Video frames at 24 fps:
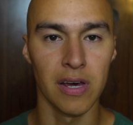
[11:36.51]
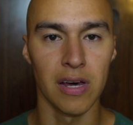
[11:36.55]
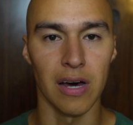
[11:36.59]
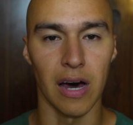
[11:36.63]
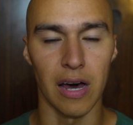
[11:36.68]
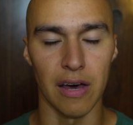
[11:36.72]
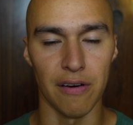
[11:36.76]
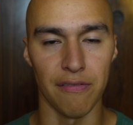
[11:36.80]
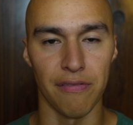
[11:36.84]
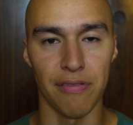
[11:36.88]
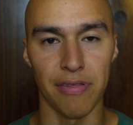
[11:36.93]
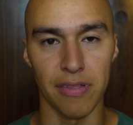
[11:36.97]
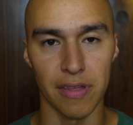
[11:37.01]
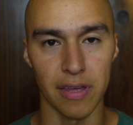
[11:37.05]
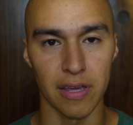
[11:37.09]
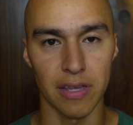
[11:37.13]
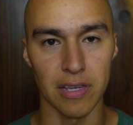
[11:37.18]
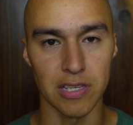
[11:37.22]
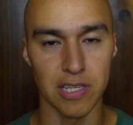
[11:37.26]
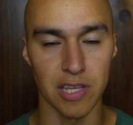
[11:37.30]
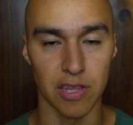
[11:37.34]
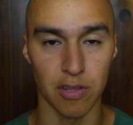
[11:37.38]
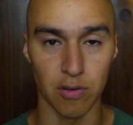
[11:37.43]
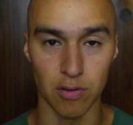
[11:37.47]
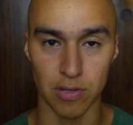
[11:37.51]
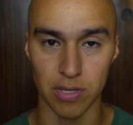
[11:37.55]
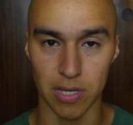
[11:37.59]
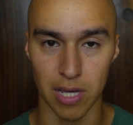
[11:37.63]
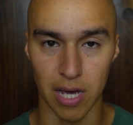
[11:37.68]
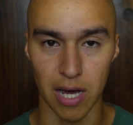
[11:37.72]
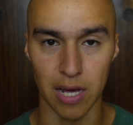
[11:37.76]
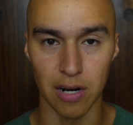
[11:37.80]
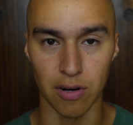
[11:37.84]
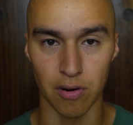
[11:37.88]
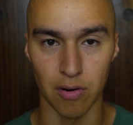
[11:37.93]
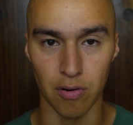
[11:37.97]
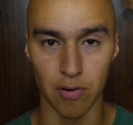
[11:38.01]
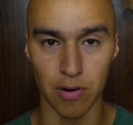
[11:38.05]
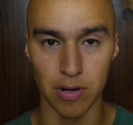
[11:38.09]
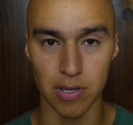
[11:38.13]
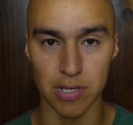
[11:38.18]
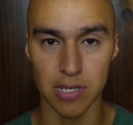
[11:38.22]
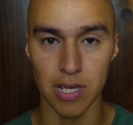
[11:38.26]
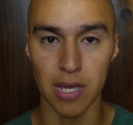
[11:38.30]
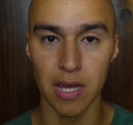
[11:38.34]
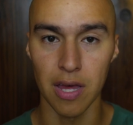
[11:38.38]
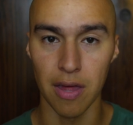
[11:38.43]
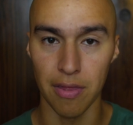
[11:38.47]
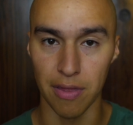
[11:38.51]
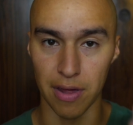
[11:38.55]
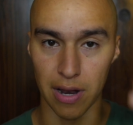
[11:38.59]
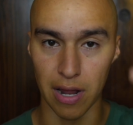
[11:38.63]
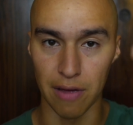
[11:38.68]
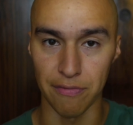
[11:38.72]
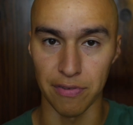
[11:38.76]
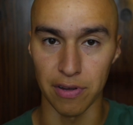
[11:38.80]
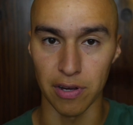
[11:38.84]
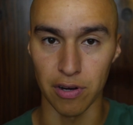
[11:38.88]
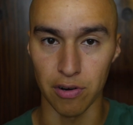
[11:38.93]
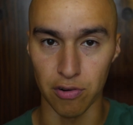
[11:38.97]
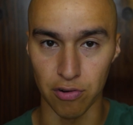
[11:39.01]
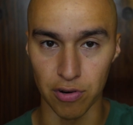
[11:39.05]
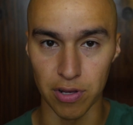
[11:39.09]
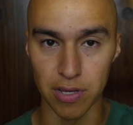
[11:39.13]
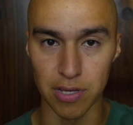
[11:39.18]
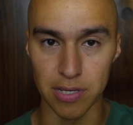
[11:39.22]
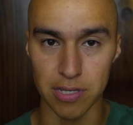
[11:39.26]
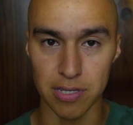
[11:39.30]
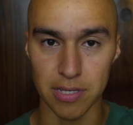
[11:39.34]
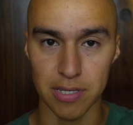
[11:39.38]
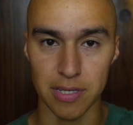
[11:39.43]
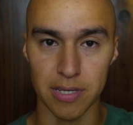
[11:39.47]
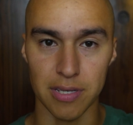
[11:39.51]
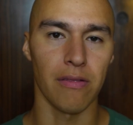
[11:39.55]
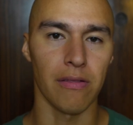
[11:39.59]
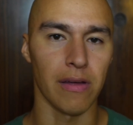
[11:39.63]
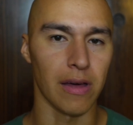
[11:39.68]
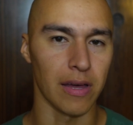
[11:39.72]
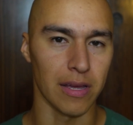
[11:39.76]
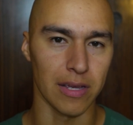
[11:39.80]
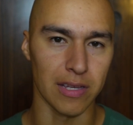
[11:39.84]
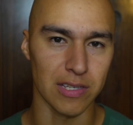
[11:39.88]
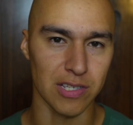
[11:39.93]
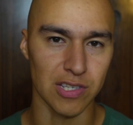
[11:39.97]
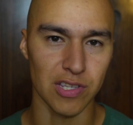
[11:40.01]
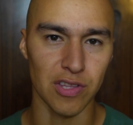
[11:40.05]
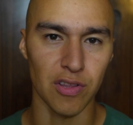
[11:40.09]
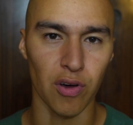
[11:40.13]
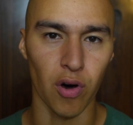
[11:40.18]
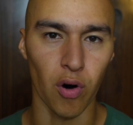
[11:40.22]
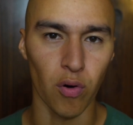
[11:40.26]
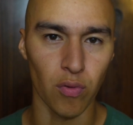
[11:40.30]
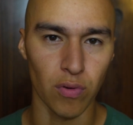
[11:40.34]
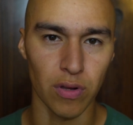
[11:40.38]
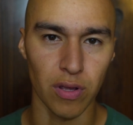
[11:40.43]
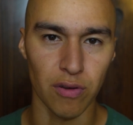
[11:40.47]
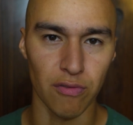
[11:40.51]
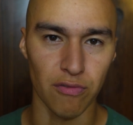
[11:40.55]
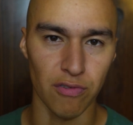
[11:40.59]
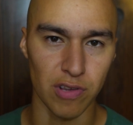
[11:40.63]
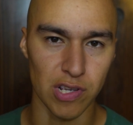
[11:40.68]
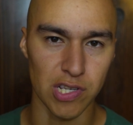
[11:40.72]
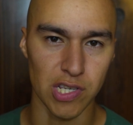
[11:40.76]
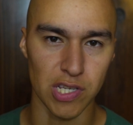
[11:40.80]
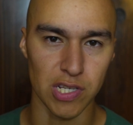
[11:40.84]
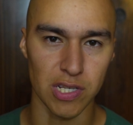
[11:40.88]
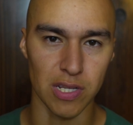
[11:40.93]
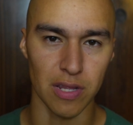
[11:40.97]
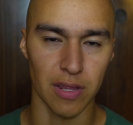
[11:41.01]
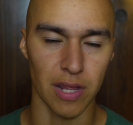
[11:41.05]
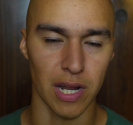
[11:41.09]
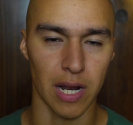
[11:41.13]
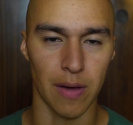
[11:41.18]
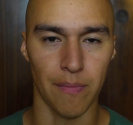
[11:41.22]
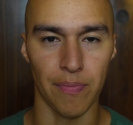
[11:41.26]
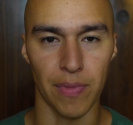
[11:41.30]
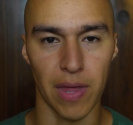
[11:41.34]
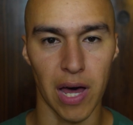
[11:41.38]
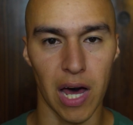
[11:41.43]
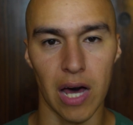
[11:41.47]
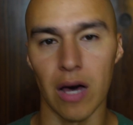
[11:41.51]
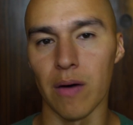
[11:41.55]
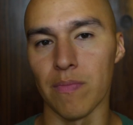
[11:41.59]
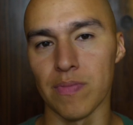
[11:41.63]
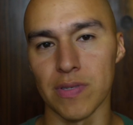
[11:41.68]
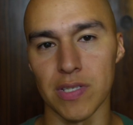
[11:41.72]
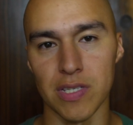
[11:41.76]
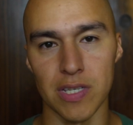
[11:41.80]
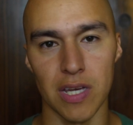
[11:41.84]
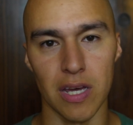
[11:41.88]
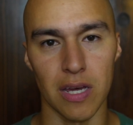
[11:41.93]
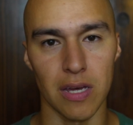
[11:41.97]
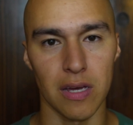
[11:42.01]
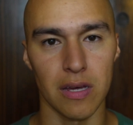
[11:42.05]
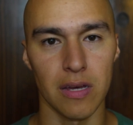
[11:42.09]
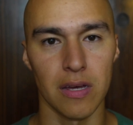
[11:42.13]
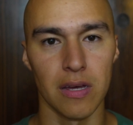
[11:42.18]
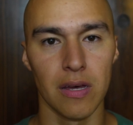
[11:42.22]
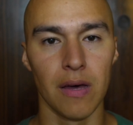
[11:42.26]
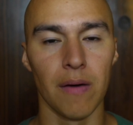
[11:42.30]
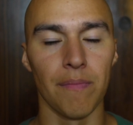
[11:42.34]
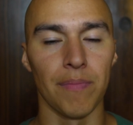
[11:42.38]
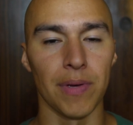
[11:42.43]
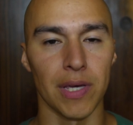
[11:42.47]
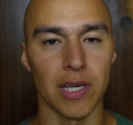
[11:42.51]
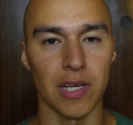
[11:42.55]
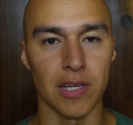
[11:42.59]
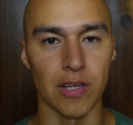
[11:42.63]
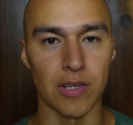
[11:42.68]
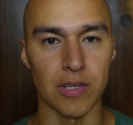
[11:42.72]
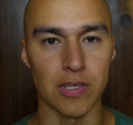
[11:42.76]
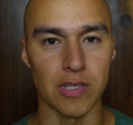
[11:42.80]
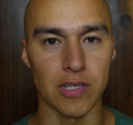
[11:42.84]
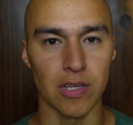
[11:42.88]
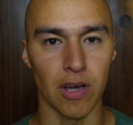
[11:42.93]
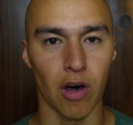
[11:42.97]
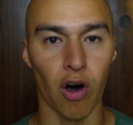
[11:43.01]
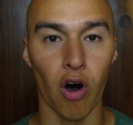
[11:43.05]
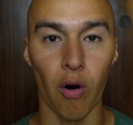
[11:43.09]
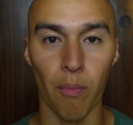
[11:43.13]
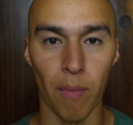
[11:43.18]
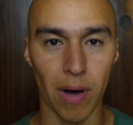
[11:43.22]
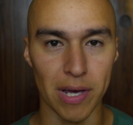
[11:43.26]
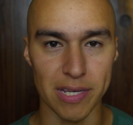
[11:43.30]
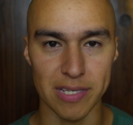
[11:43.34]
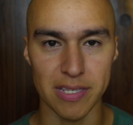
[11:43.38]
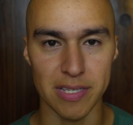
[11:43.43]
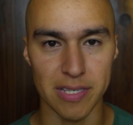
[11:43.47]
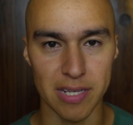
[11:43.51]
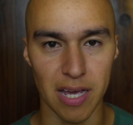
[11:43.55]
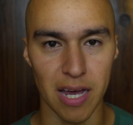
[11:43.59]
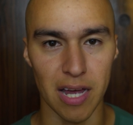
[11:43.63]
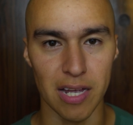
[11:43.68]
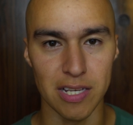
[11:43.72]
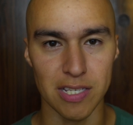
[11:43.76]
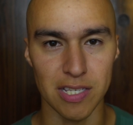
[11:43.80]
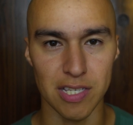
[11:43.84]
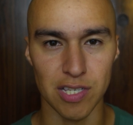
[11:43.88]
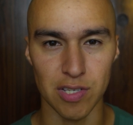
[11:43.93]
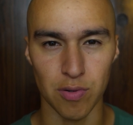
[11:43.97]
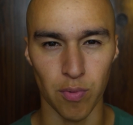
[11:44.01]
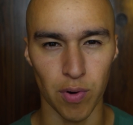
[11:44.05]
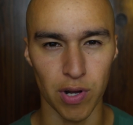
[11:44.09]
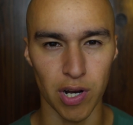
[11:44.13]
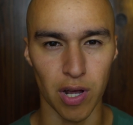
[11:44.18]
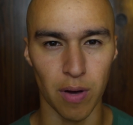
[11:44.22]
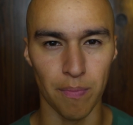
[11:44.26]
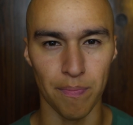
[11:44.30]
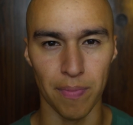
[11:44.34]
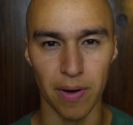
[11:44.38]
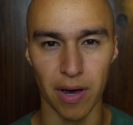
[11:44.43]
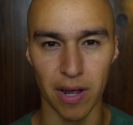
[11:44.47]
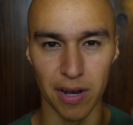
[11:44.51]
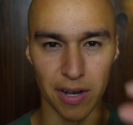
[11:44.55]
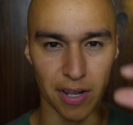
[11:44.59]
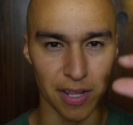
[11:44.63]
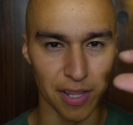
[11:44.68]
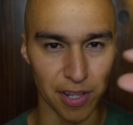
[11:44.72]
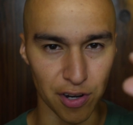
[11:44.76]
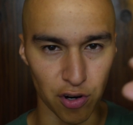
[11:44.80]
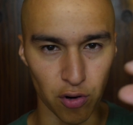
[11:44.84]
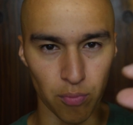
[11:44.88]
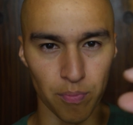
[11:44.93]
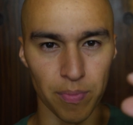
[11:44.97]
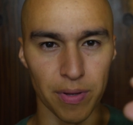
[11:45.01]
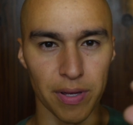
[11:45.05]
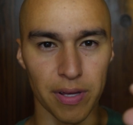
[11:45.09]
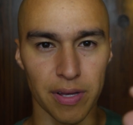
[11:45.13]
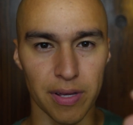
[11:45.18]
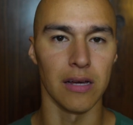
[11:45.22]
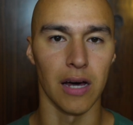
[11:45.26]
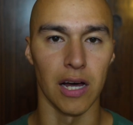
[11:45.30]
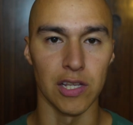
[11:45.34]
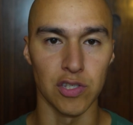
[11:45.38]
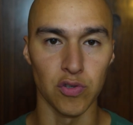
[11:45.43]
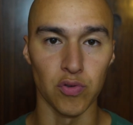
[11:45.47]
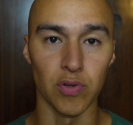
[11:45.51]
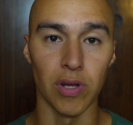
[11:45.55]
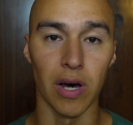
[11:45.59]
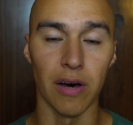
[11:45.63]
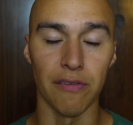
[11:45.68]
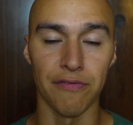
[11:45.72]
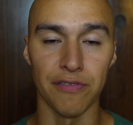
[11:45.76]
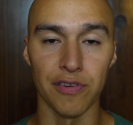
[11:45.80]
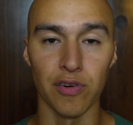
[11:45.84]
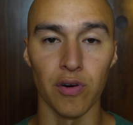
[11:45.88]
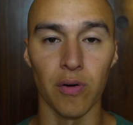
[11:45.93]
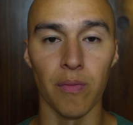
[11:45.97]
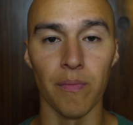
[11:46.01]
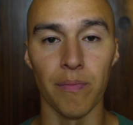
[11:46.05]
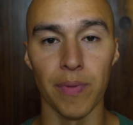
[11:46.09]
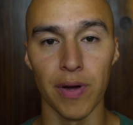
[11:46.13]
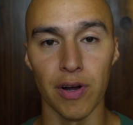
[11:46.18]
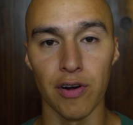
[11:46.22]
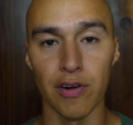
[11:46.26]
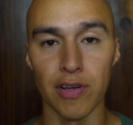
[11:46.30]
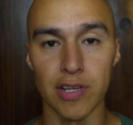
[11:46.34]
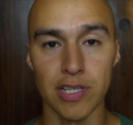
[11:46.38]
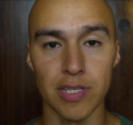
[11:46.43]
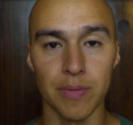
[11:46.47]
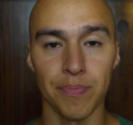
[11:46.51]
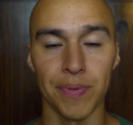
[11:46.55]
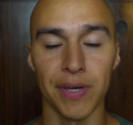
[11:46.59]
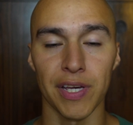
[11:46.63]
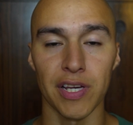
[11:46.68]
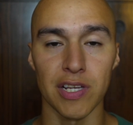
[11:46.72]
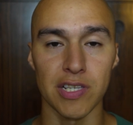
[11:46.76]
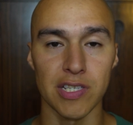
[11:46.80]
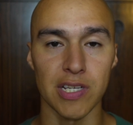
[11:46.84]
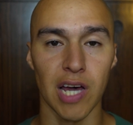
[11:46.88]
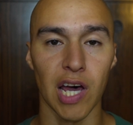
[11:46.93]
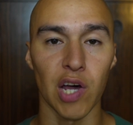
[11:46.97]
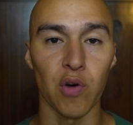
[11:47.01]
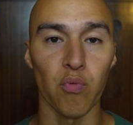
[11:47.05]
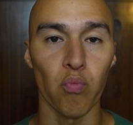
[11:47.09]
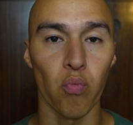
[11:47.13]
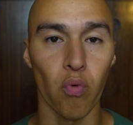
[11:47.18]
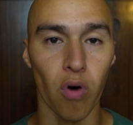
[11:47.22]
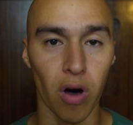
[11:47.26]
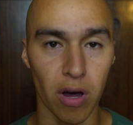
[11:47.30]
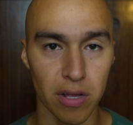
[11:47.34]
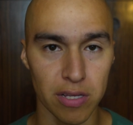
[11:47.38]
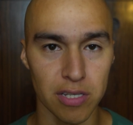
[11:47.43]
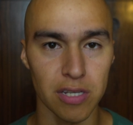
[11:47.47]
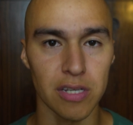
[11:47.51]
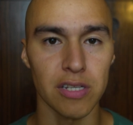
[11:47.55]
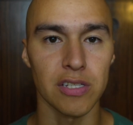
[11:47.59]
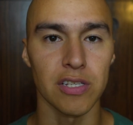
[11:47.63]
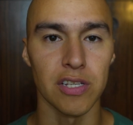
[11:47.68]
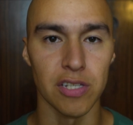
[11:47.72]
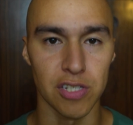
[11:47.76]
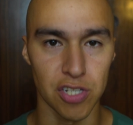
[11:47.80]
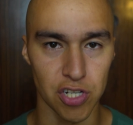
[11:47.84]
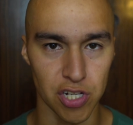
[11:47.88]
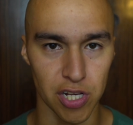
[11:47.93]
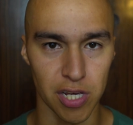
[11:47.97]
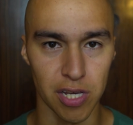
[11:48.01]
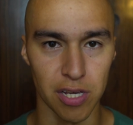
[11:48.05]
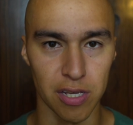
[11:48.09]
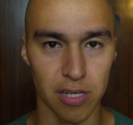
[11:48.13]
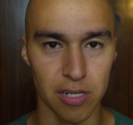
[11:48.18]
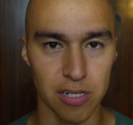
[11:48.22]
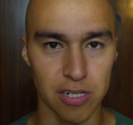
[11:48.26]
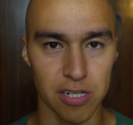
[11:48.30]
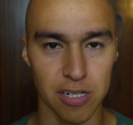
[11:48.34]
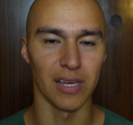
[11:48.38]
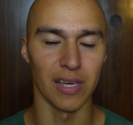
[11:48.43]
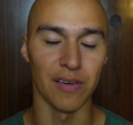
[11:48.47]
I have things in those categories that have increased. That isn't the only reason that I'm not upset, because all my stats went up a little bit. I do not feel embarrassed because I want to change.